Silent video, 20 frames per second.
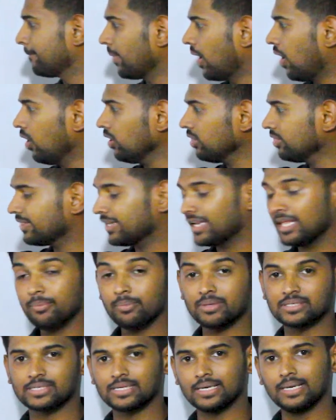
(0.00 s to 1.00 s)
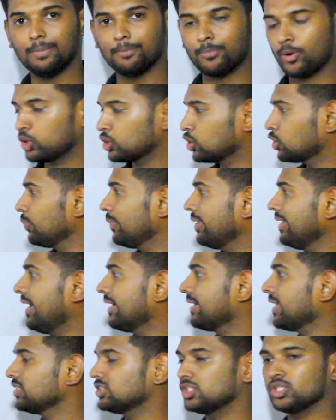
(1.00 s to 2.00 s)
All three muscles proximally
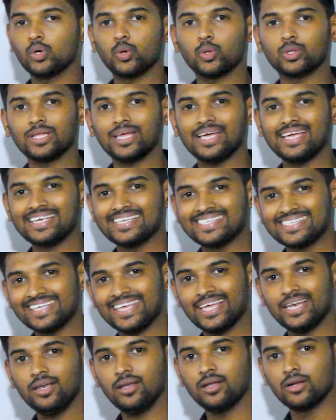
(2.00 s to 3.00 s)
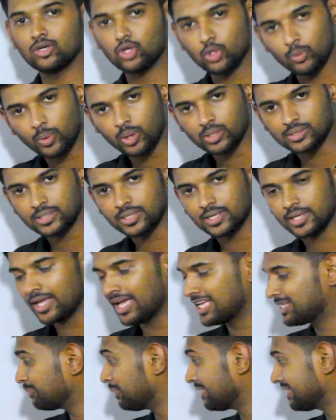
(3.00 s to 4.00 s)
attaching over the ischial tuberosity,
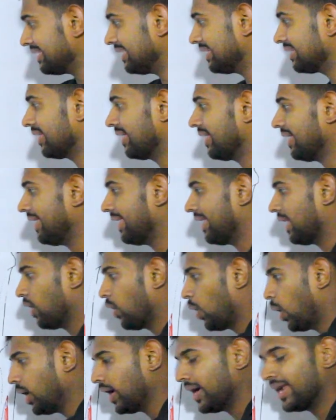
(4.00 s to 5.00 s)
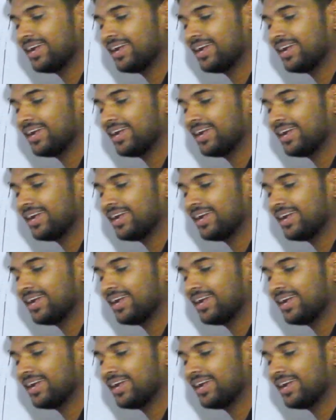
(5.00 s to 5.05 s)
especially the long